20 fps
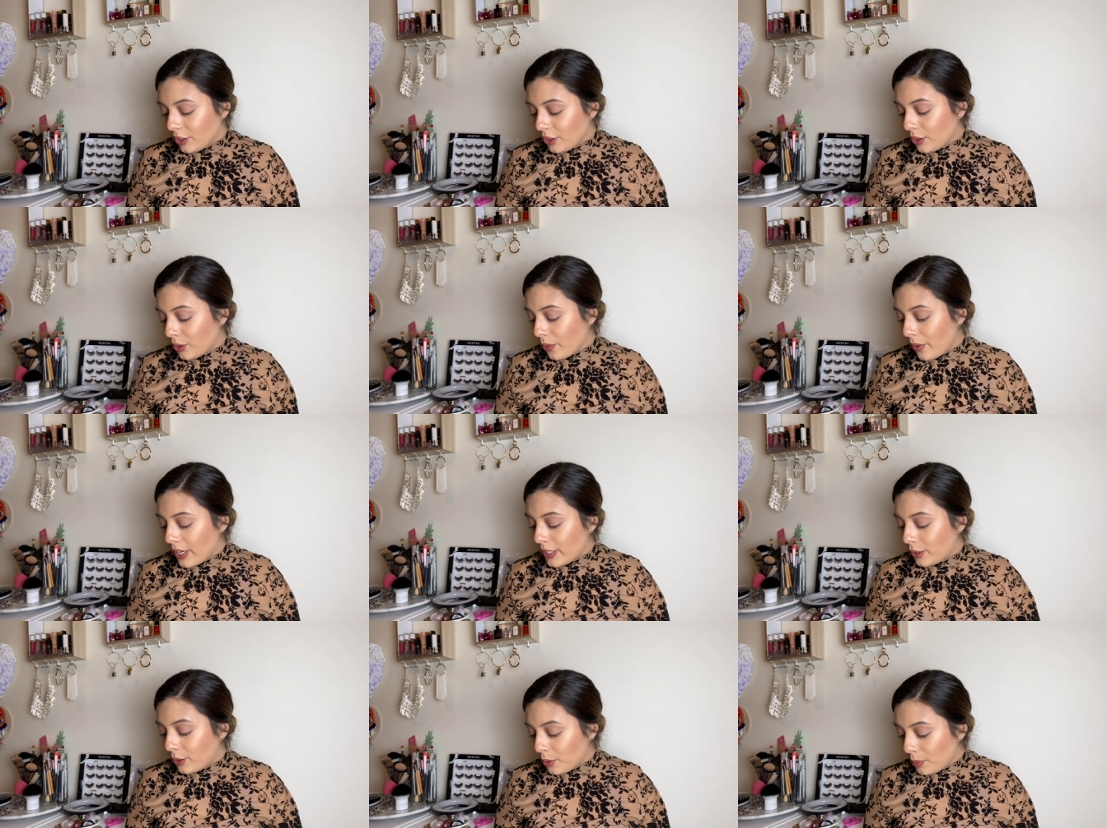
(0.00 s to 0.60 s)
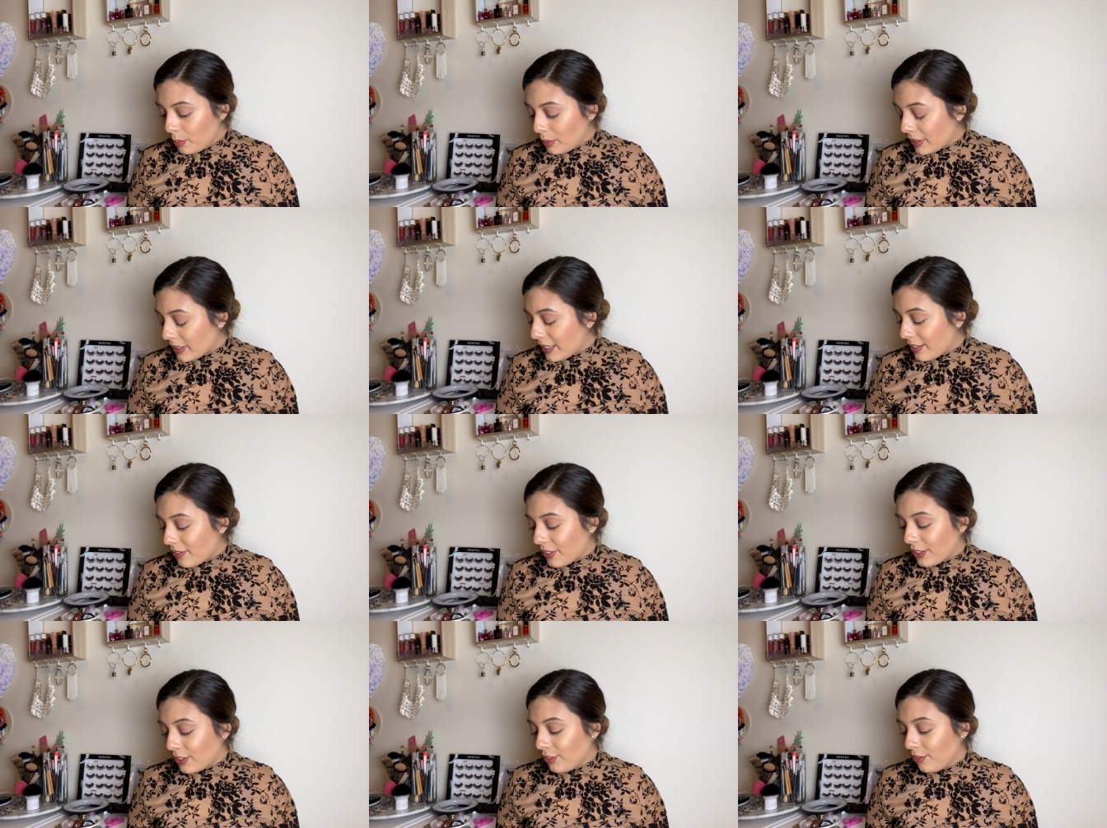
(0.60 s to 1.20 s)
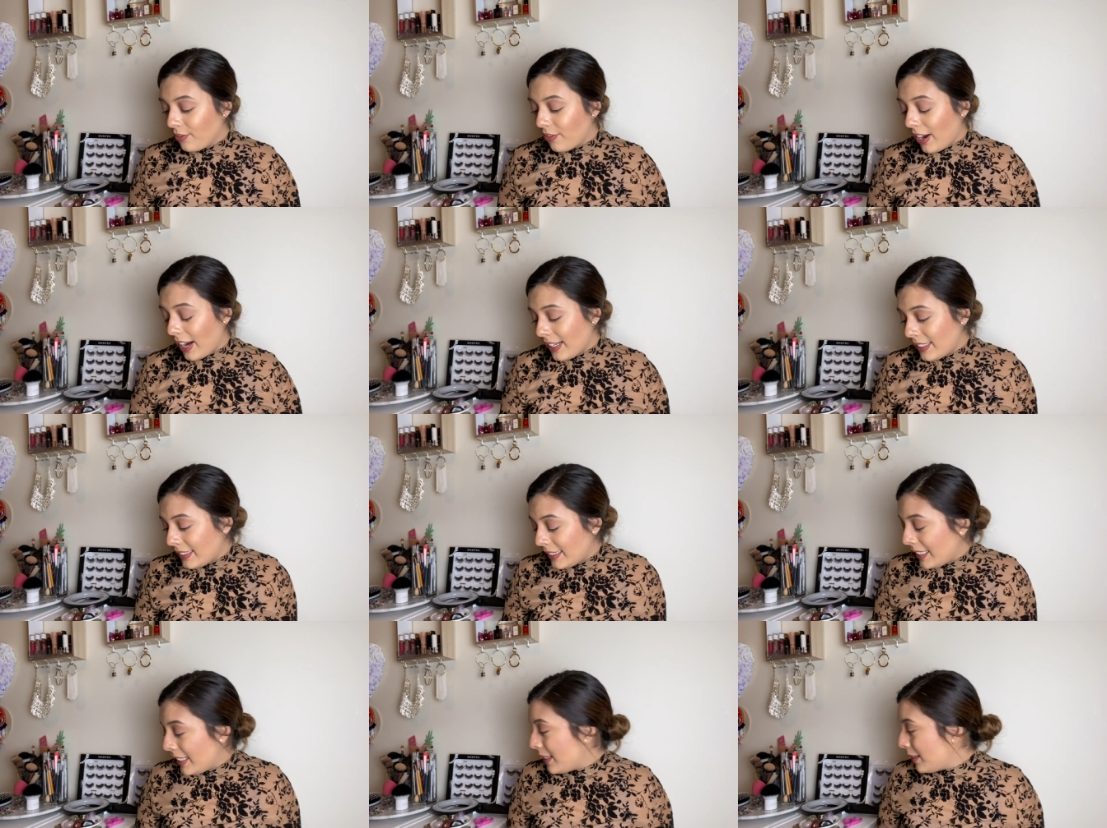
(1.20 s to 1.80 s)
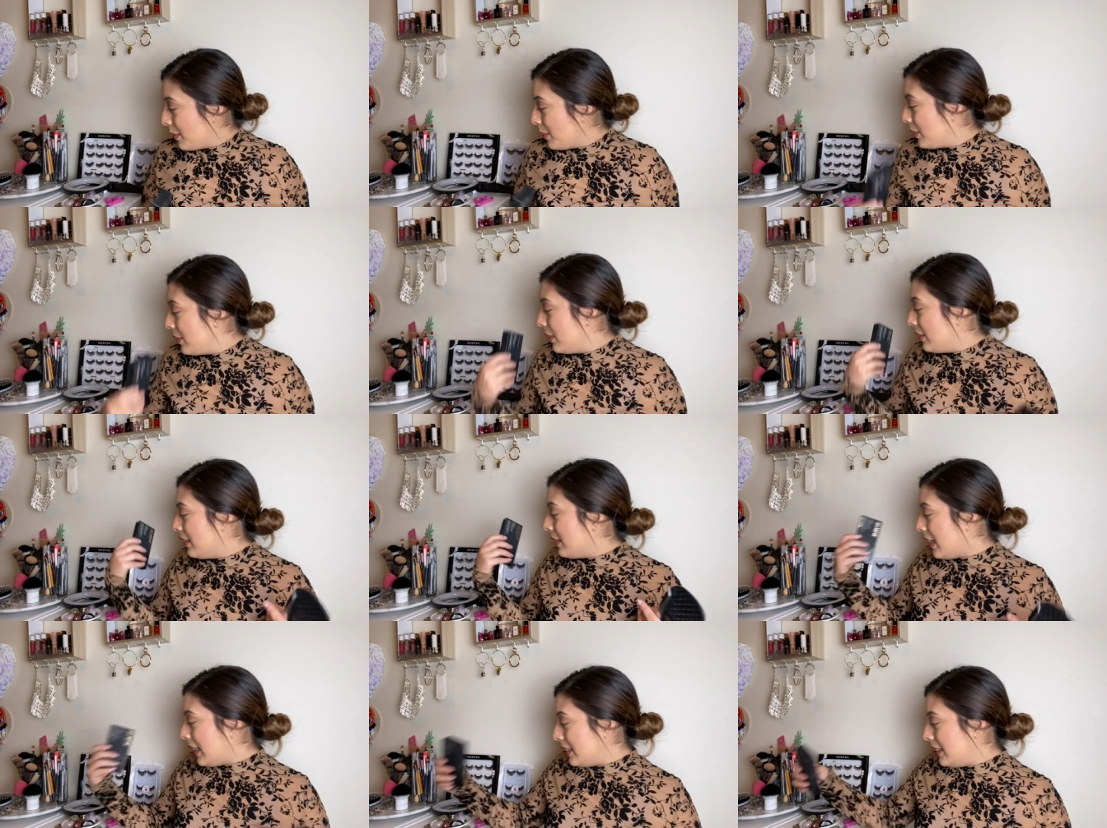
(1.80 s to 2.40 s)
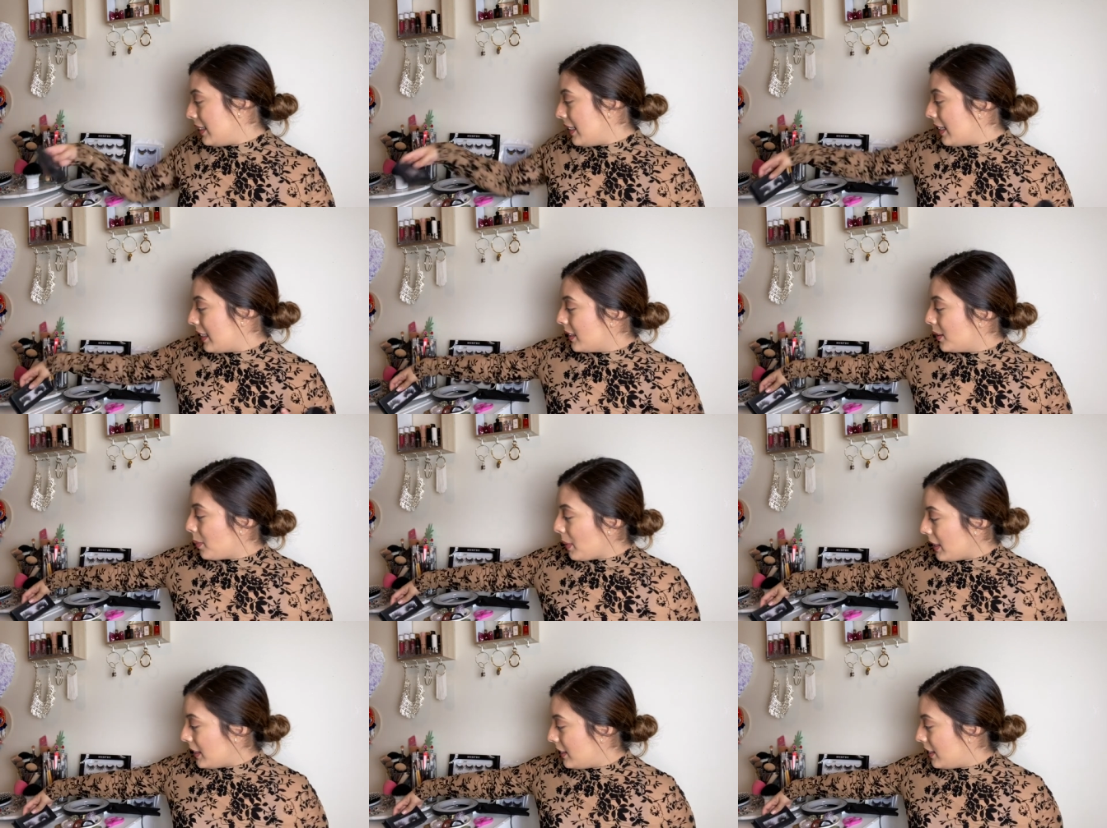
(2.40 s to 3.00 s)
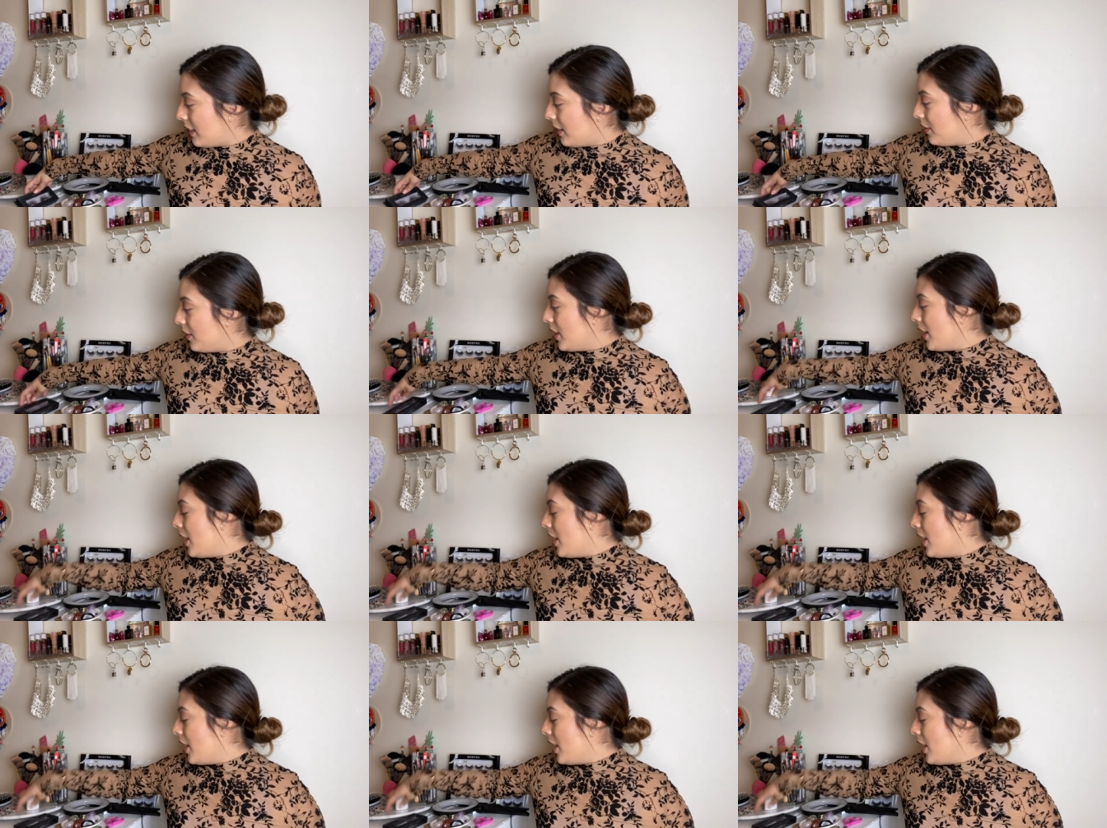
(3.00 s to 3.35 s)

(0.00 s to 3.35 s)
So I do believe in finding less expensive